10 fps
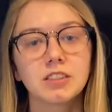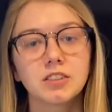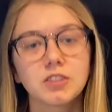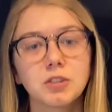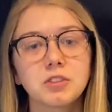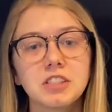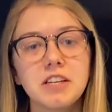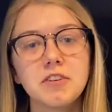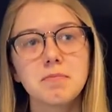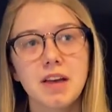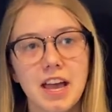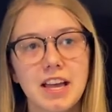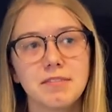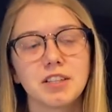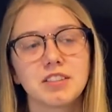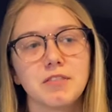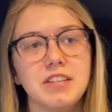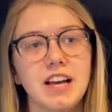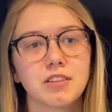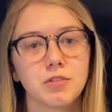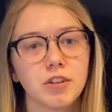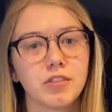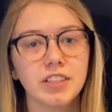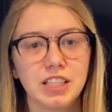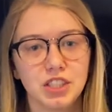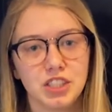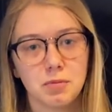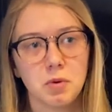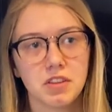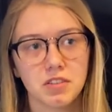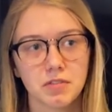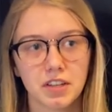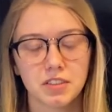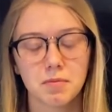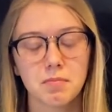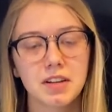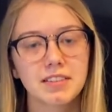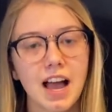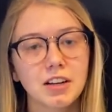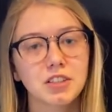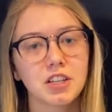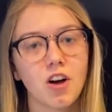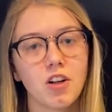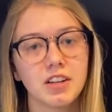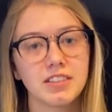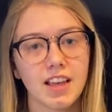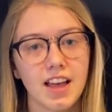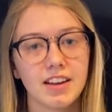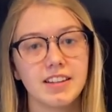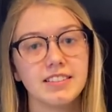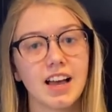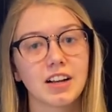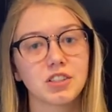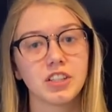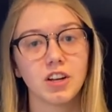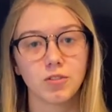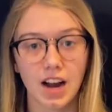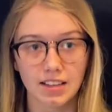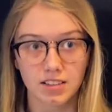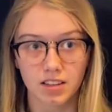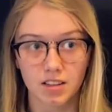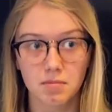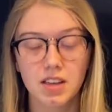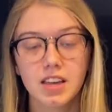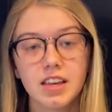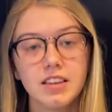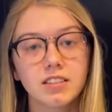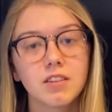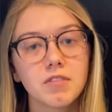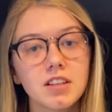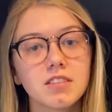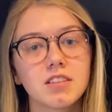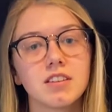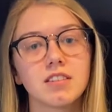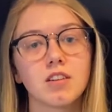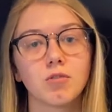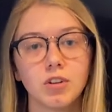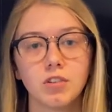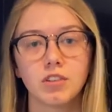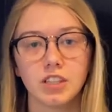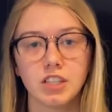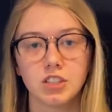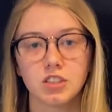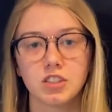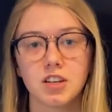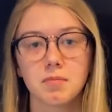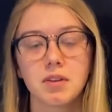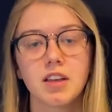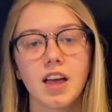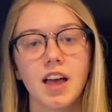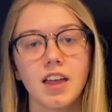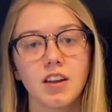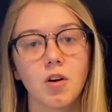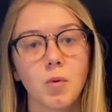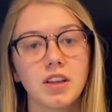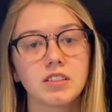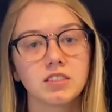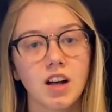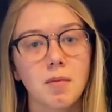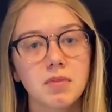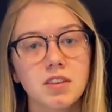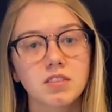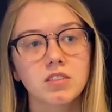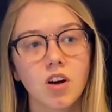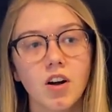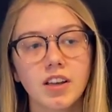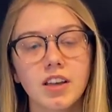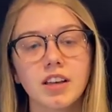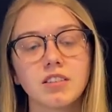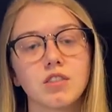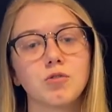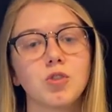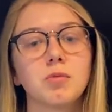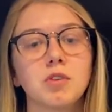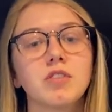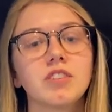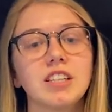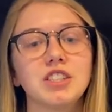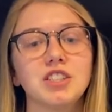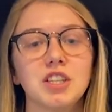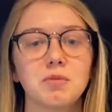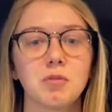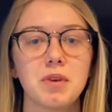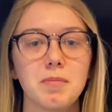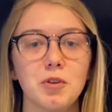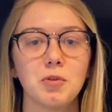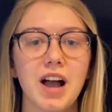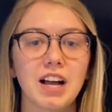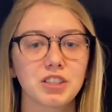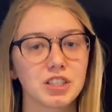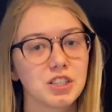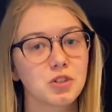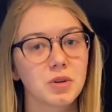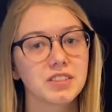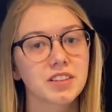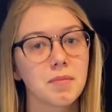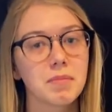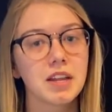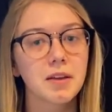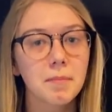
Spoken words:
So Stephen behaves as if he has a real relationship with his victim, but it's actually all in his head and he's actually harassing them. He's convinced that he's in a real relationship, and a way to stop this stalking is to form real relationships with people who actually enjoy his company.